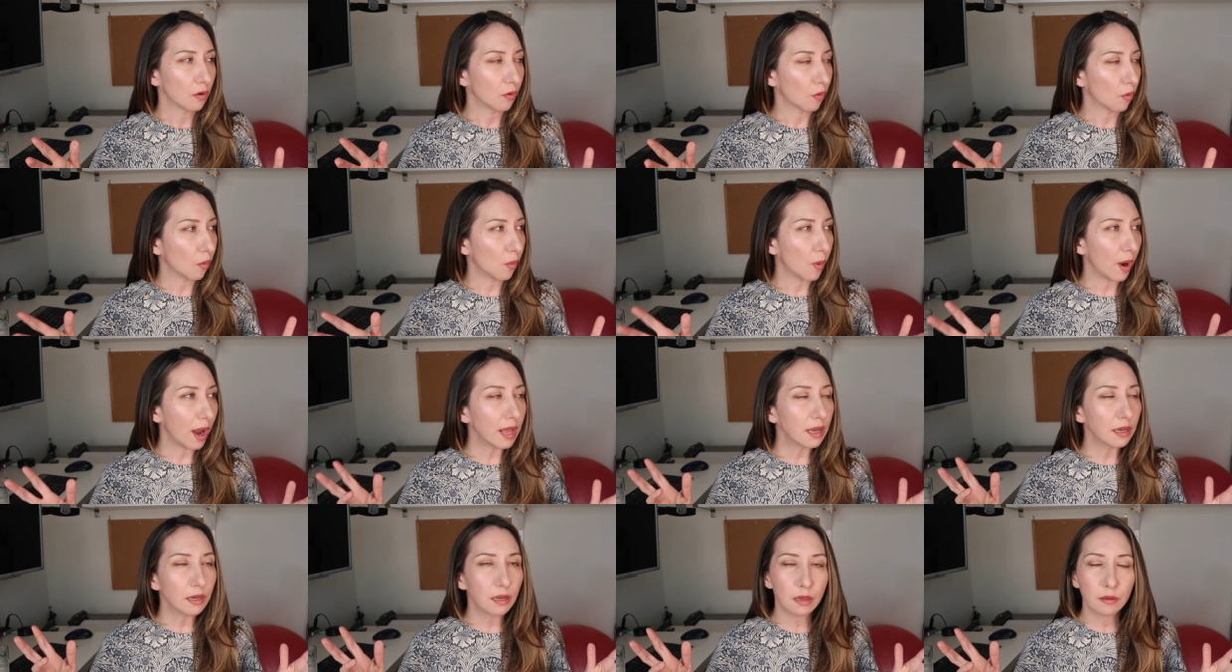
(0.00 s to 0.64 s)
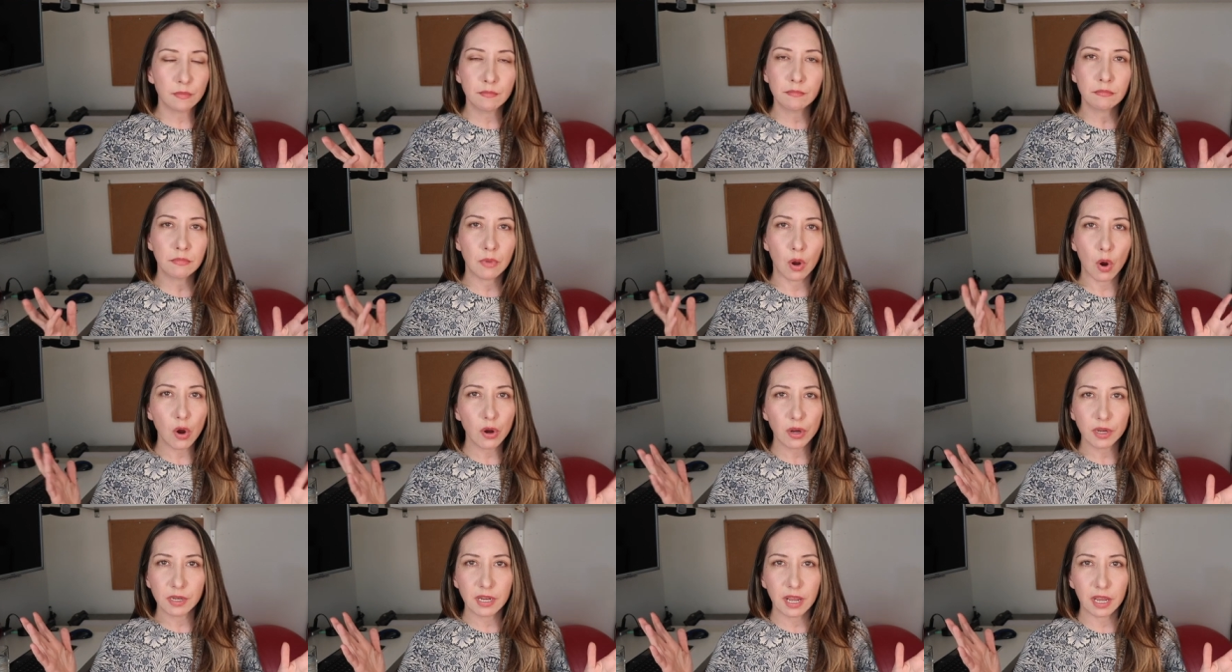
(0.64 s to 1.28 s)
random
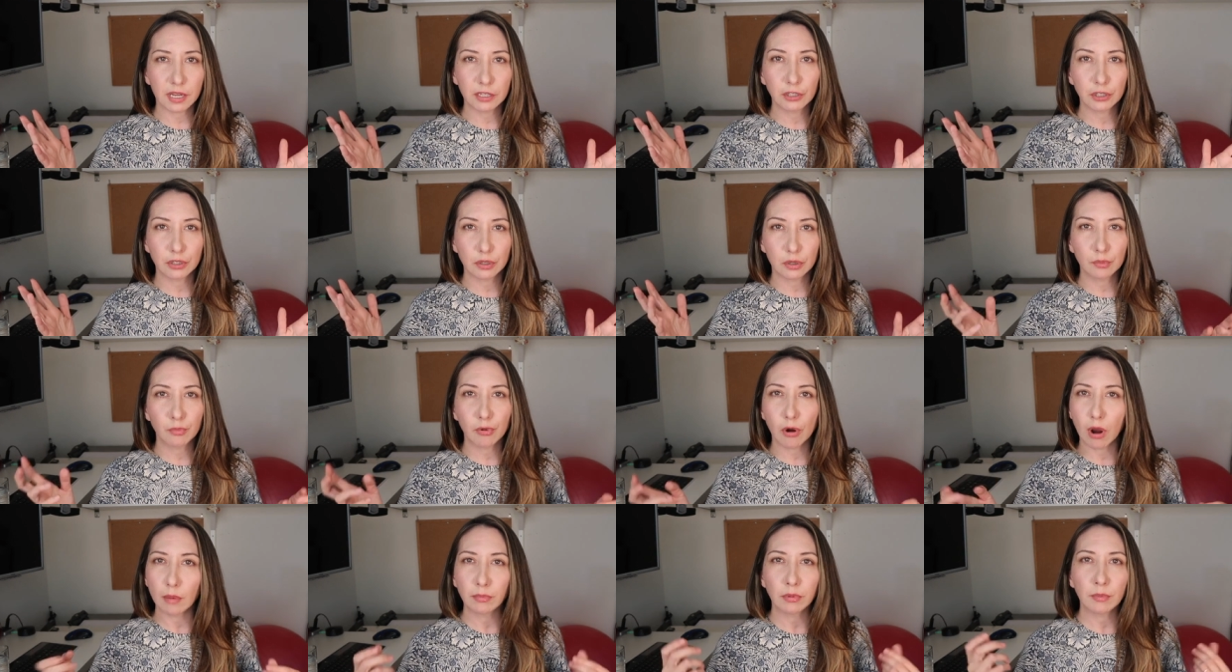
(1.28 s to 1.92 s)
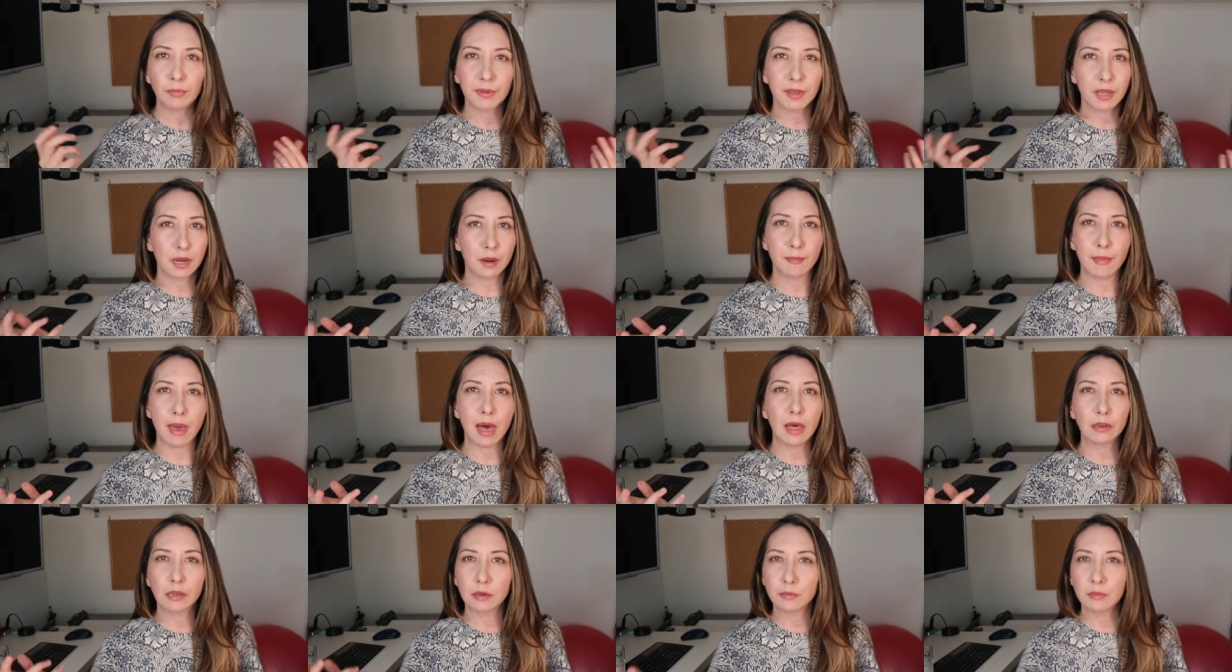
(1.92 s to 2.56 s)
architecture, probably an
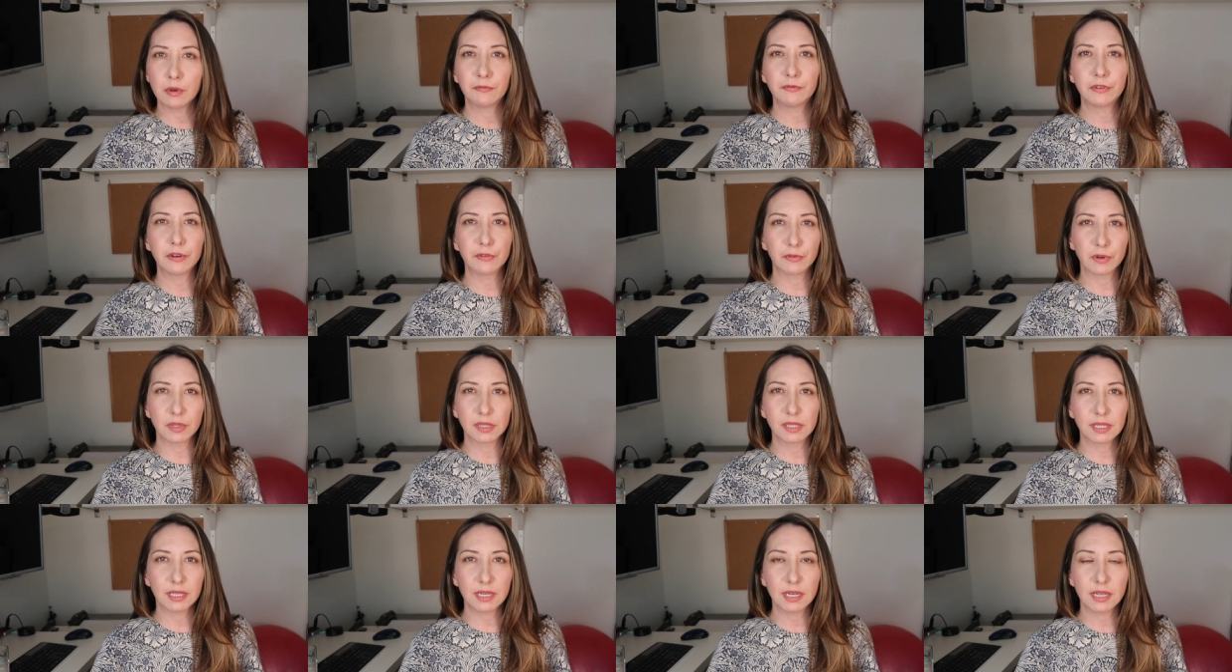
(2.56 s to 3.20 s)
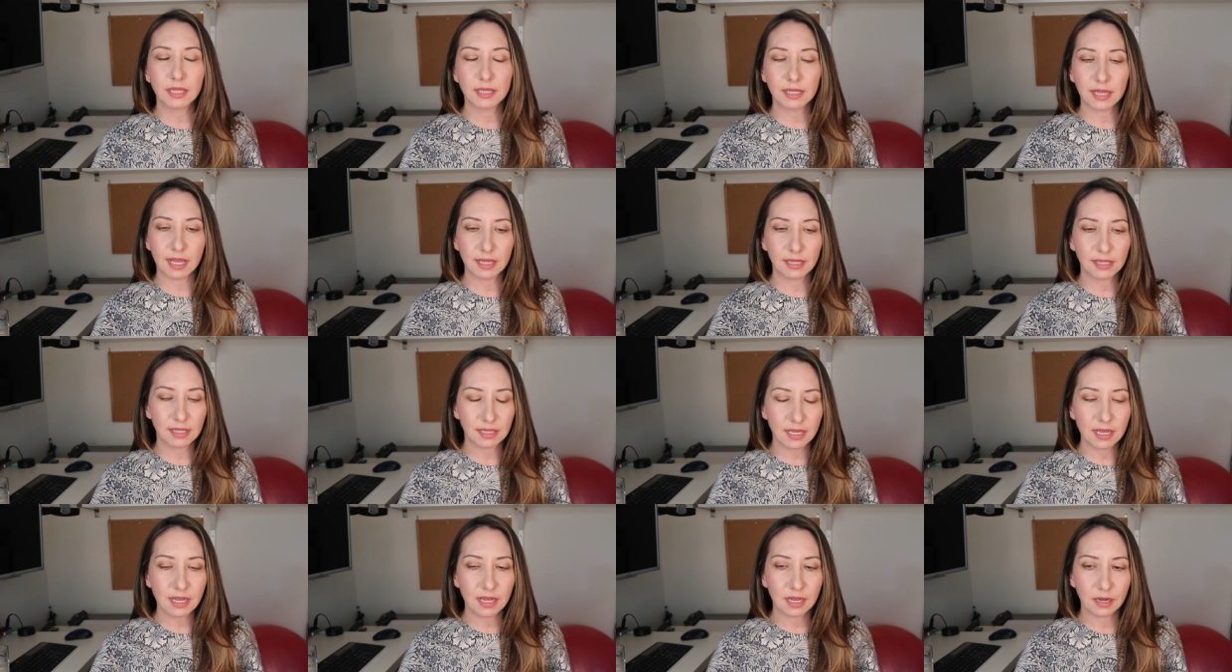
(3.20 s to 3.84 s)
amalgam of different cities I'd
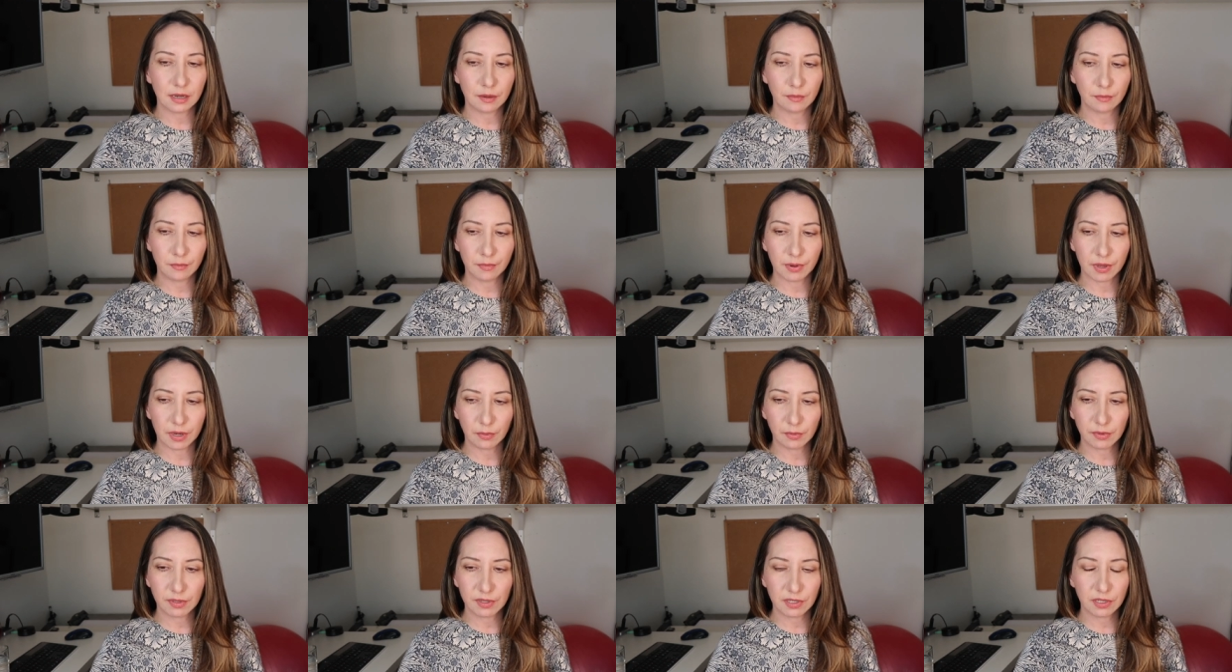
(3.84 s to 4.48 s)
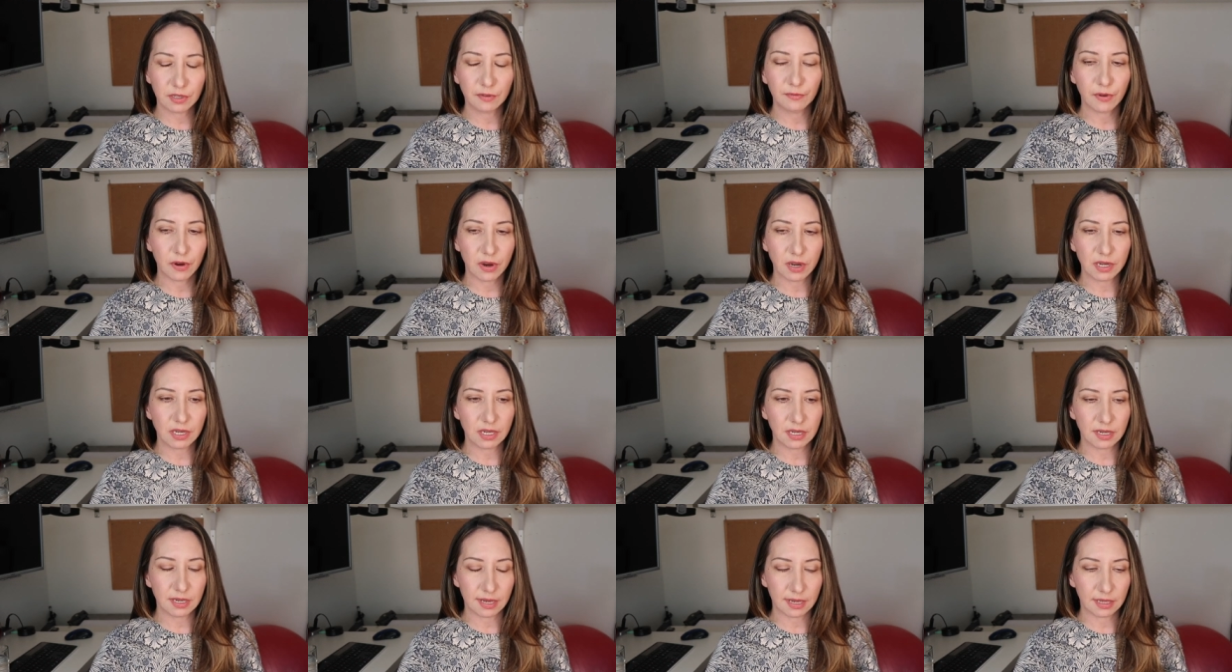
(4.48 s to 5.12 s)
seen, but it was still very
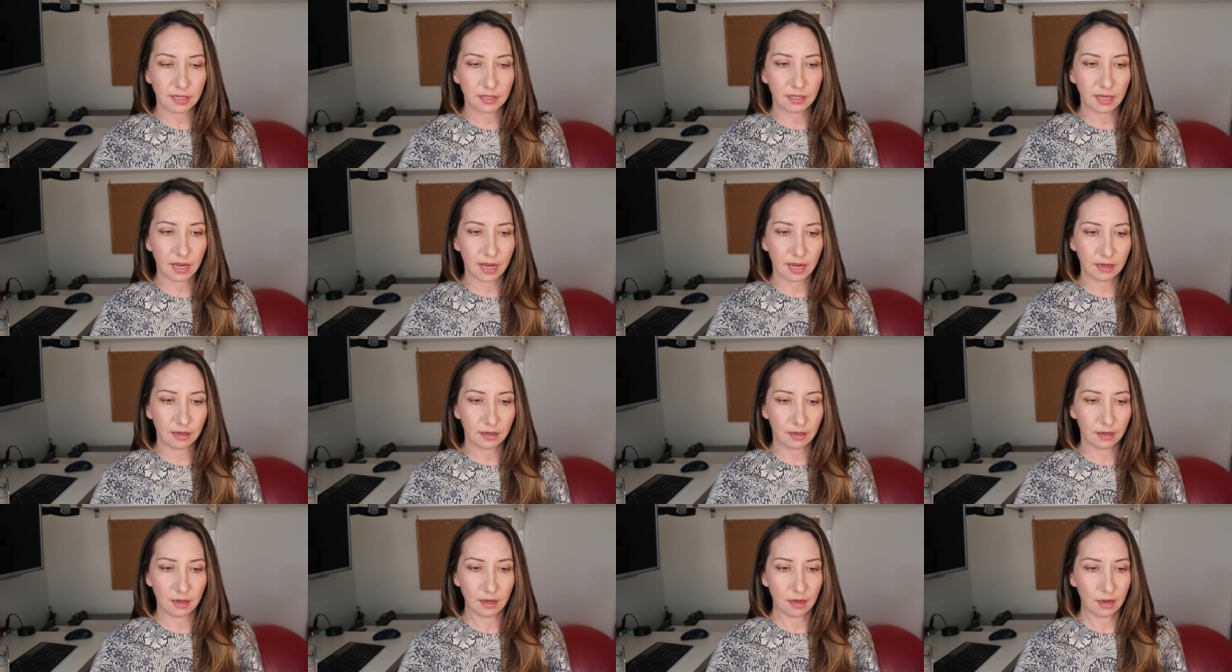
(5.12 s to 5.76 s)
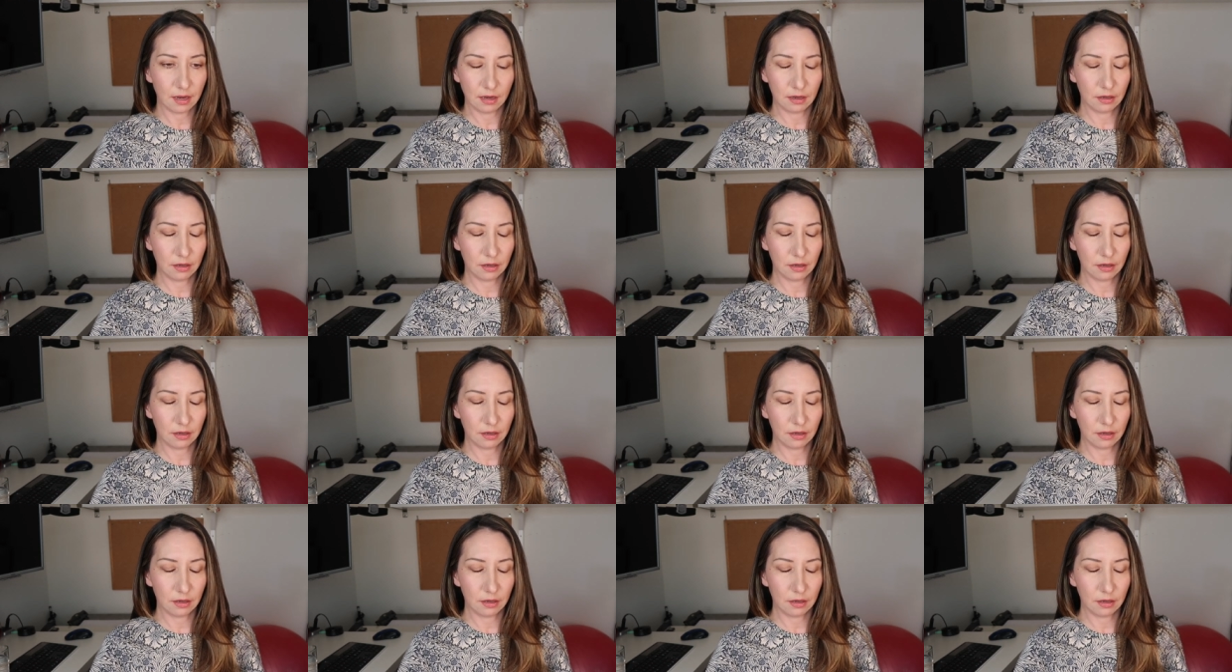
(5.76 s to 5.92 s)
detailed and